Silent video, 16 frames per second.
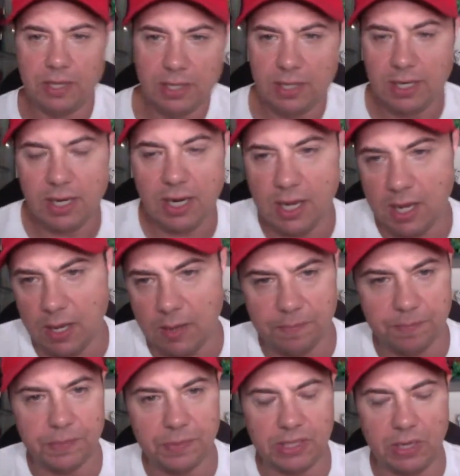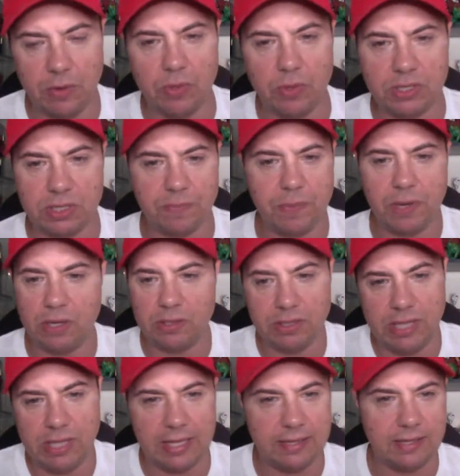But there was apparently
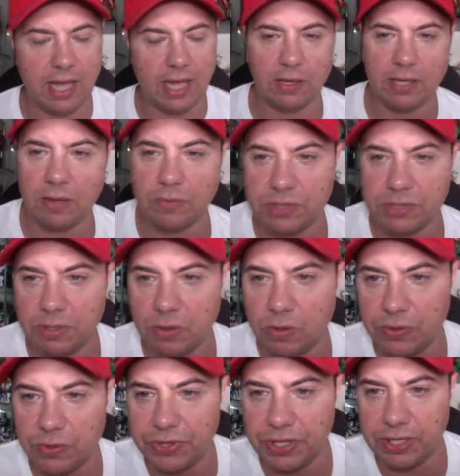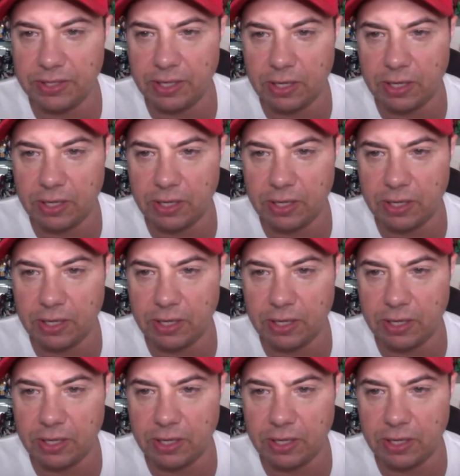that was the whole thing there.